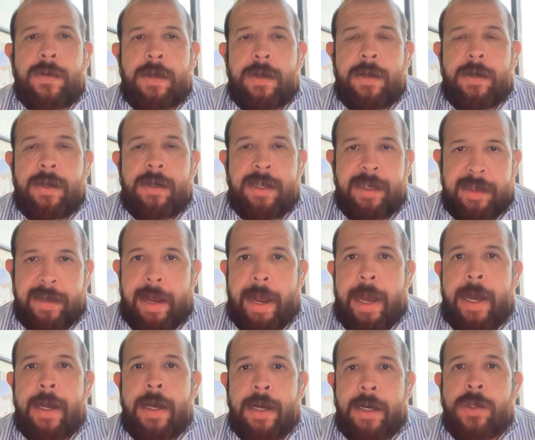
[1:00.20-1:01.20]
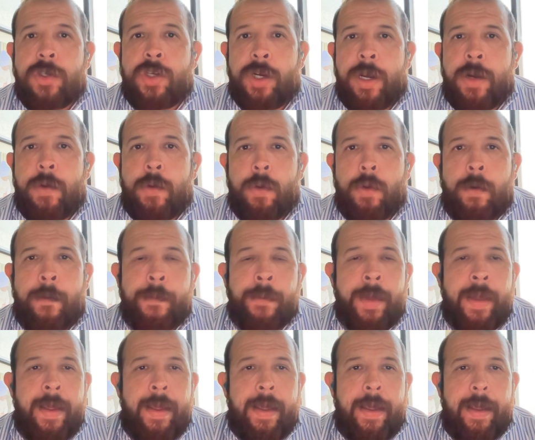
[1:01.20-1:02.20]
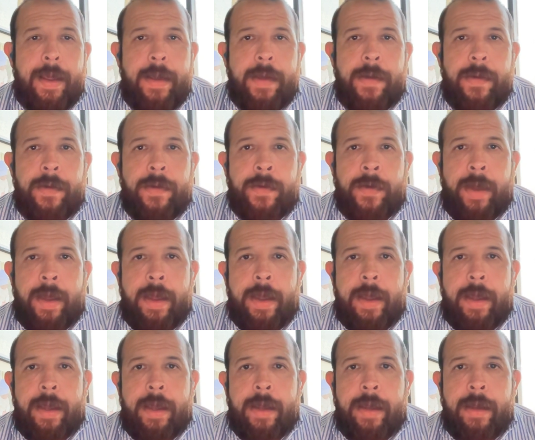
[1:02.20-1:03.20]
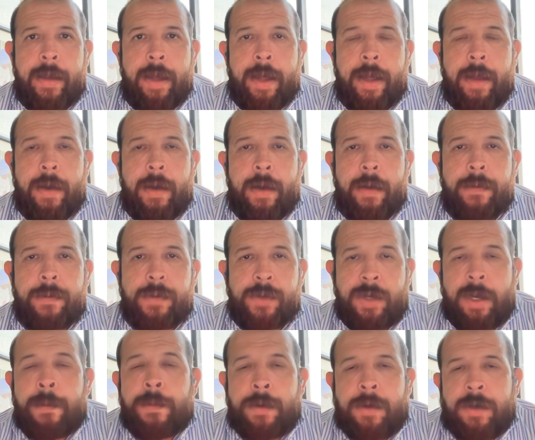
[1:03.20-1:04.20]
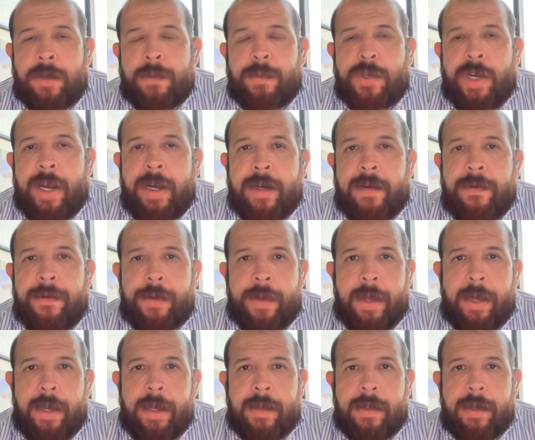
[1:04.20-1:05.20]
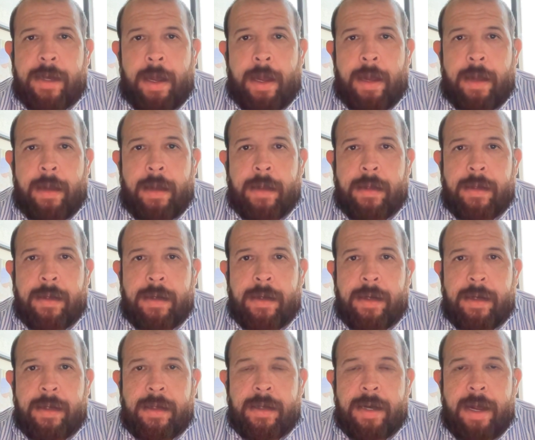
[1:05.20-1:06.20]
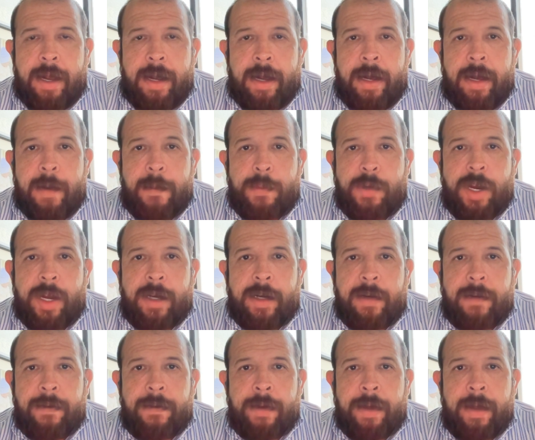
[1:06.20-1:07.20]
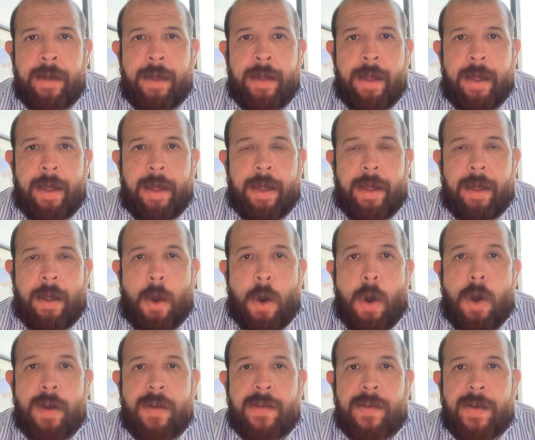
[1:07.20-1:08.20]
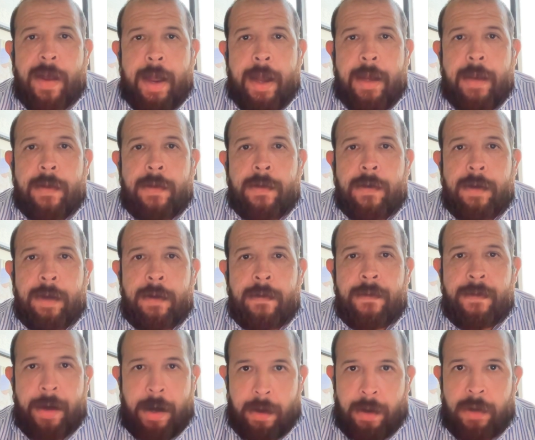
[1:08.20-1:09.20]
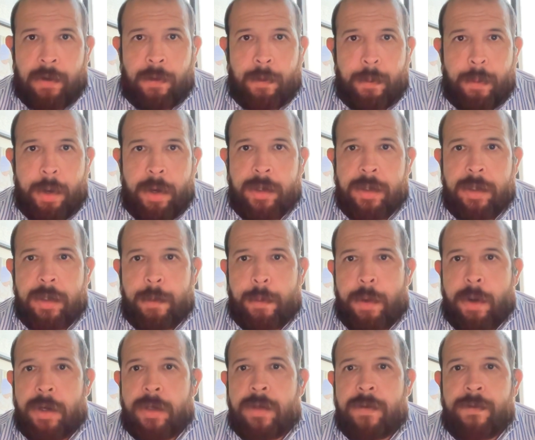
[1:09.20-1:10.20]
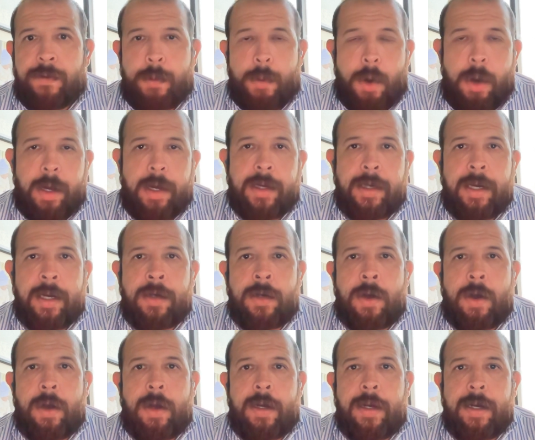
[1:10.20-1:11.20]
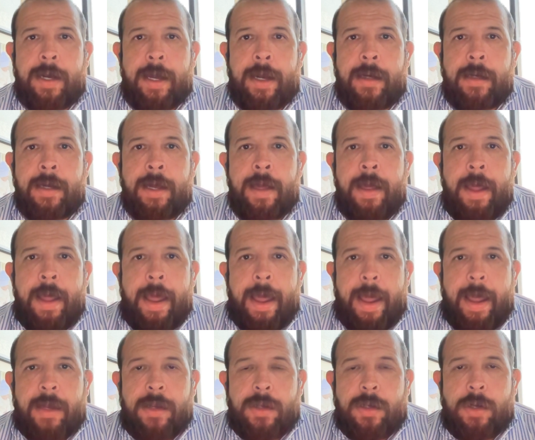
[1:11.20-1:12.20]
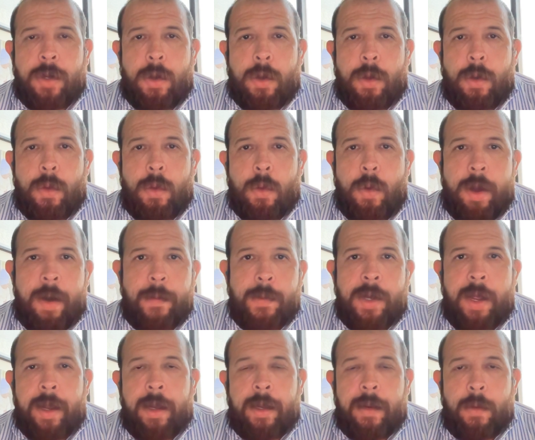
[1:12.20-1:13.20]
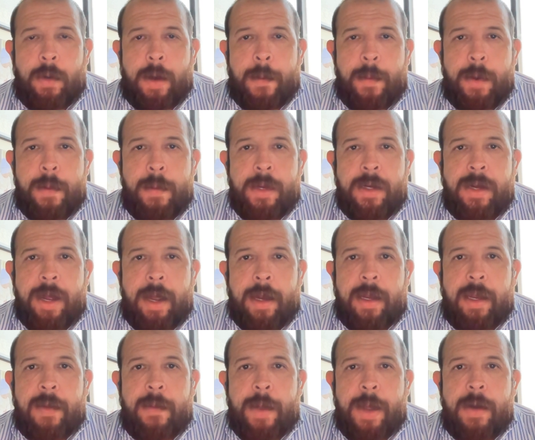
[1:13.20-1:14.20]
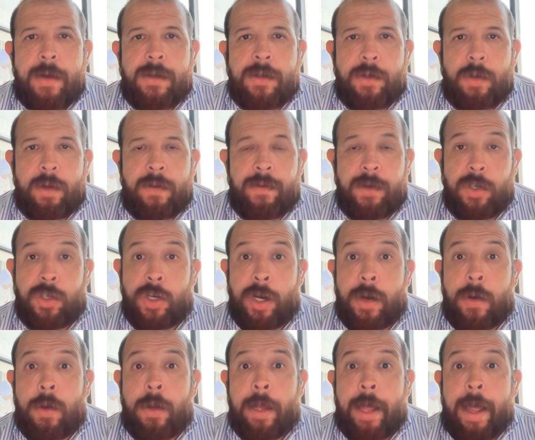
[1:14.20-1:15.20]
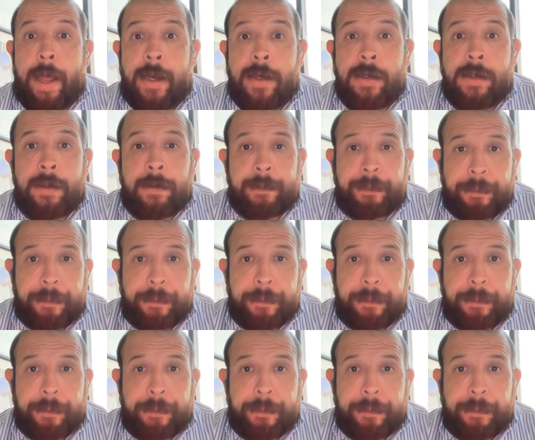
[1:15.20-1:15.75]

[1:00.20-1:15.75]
and design in general is a subjective thing. It's not an objective hard science. It varies from person to person, from architect to architect. And so what I'm going to be talking about is sort of a generalized